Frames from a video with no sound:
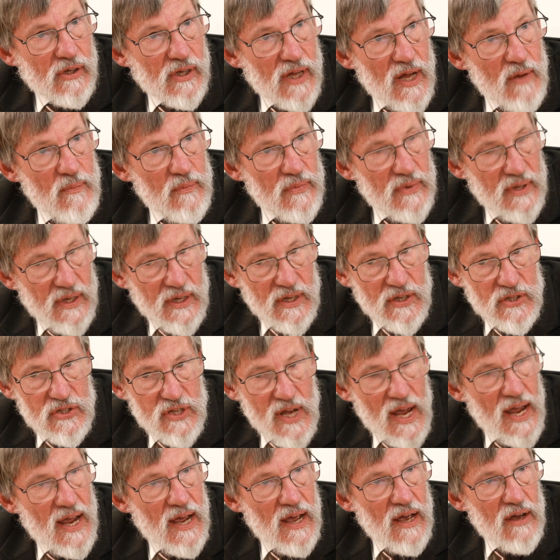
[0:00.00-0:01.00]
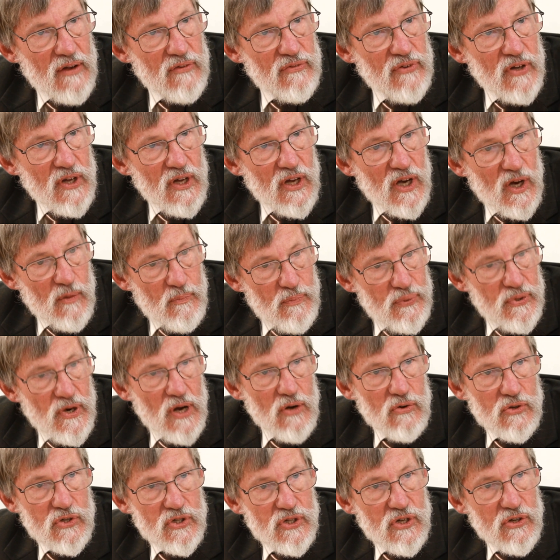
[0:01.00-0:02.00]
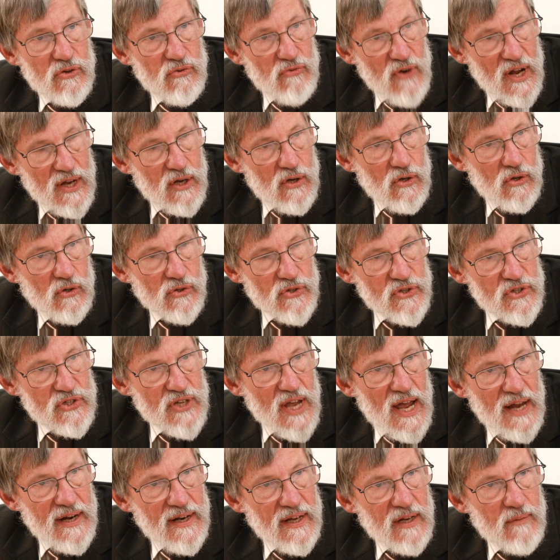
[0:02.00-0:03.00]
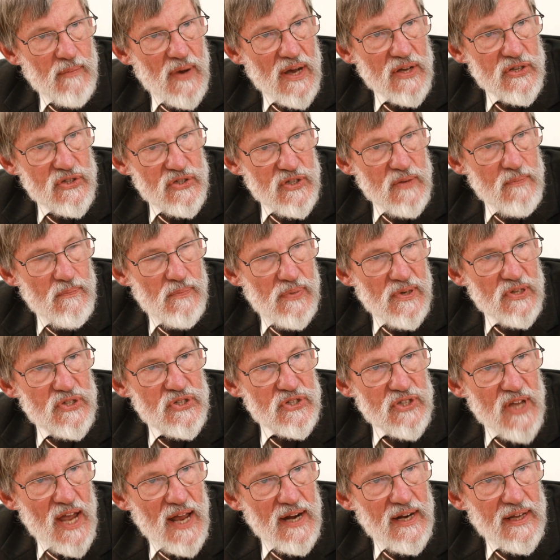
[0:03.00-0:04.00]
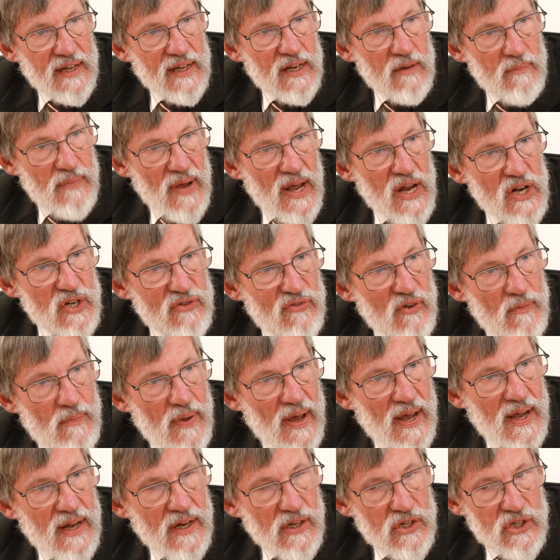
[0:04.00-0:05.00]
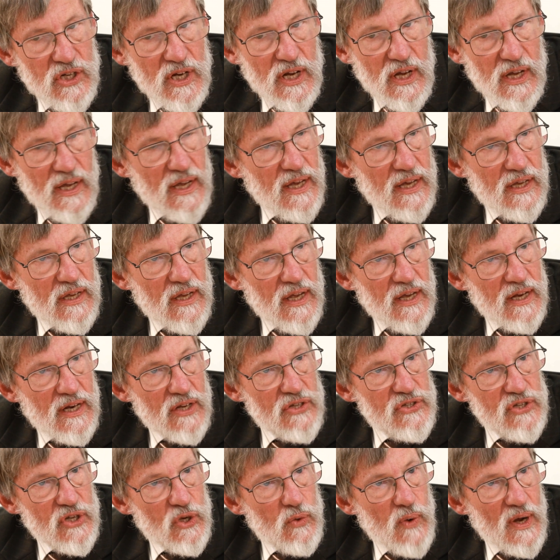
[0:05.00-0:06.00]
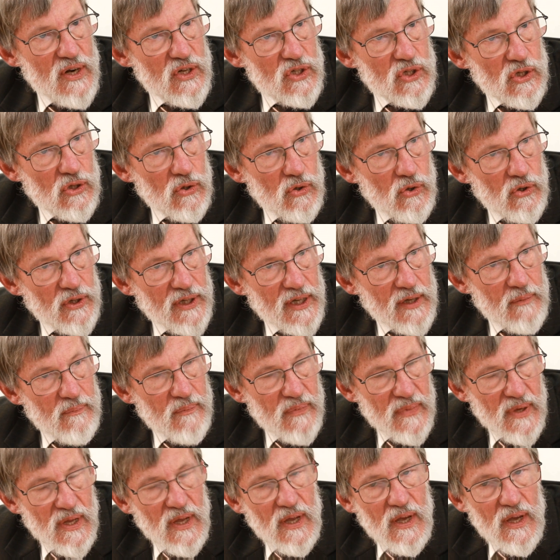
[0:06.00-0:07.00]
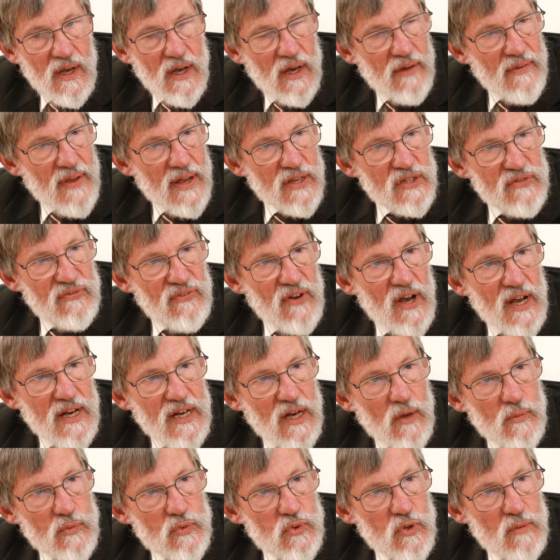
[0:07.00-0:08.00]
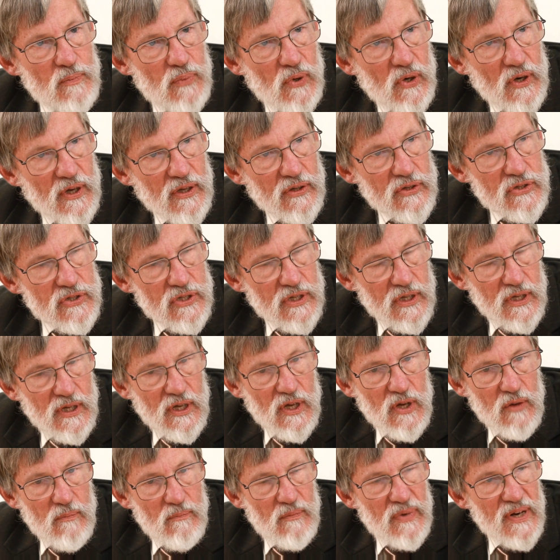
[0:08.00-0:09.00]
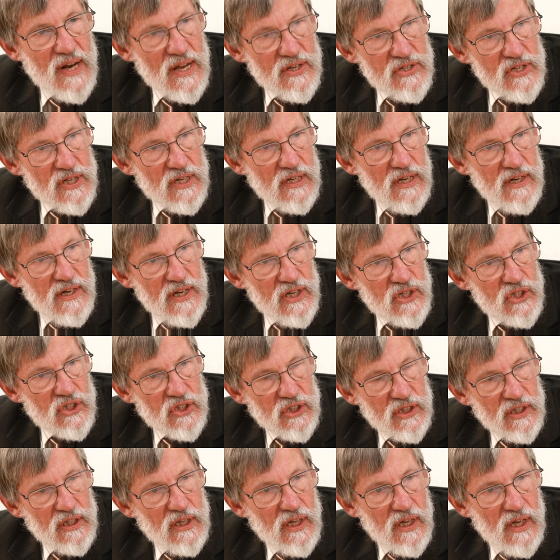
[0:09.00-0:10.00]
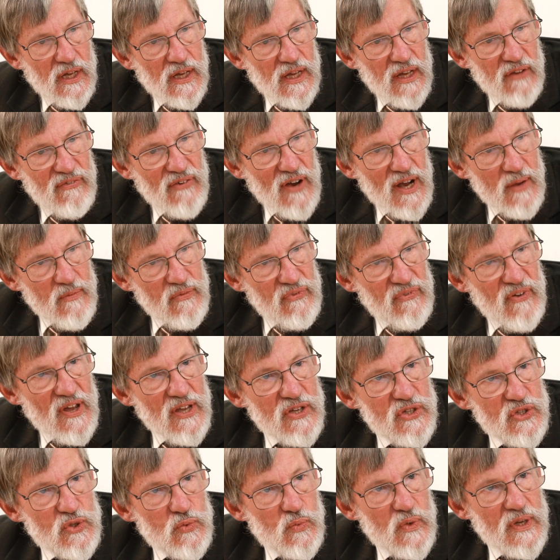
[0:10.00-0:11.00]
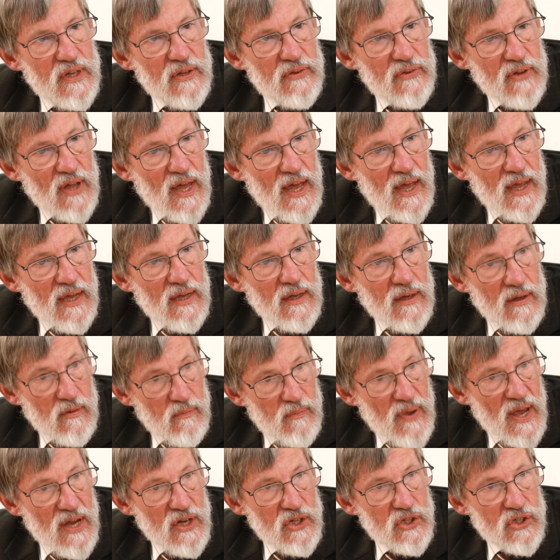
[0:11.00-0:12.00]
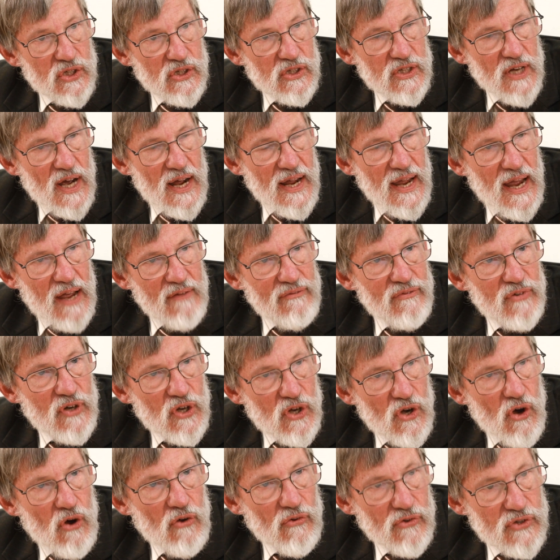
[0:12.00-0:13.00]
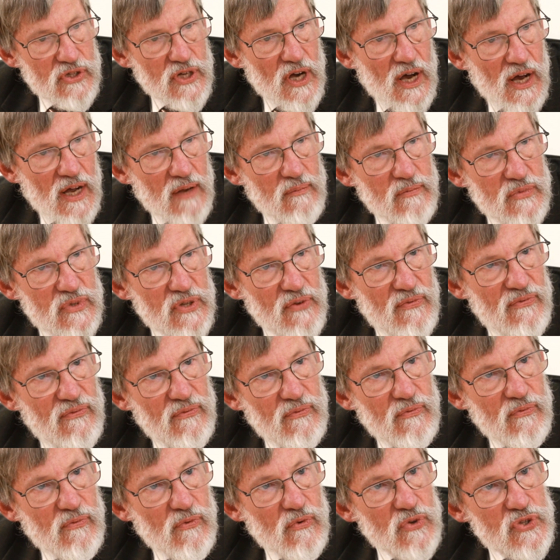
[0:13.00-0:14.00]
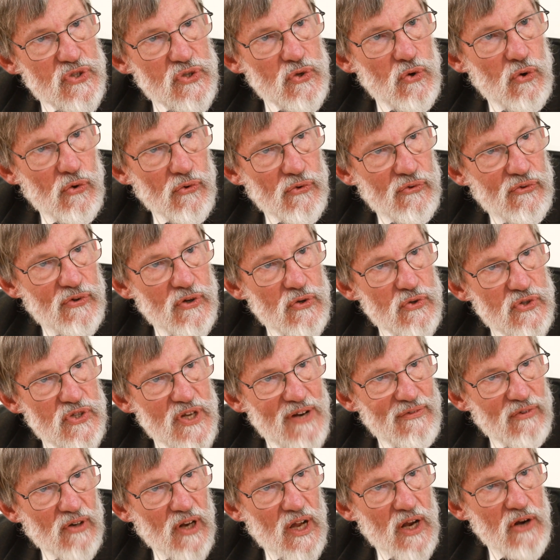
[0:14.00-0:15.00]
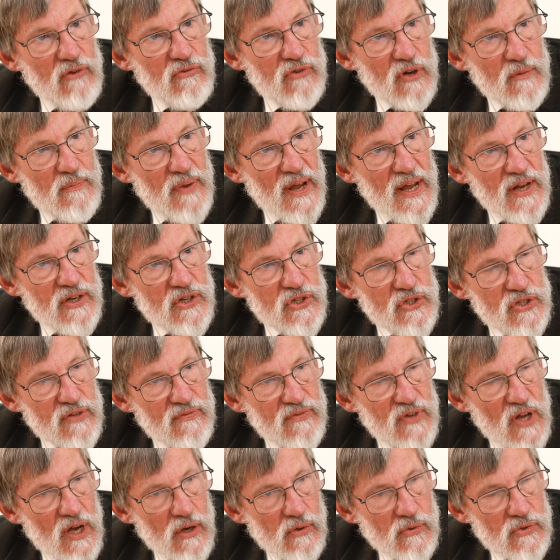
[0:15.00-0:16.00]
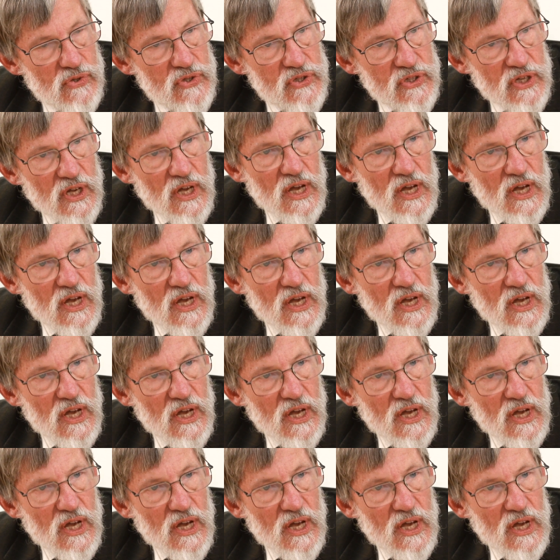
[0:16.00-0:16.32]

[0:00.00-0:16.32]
companies, have approached record scanning by simply scanning it page for page in a sequential order. And that's fine up to a point. But as a clinician, if I'm faced with a patient, I haven't got time to sort through several hundred pages of notes.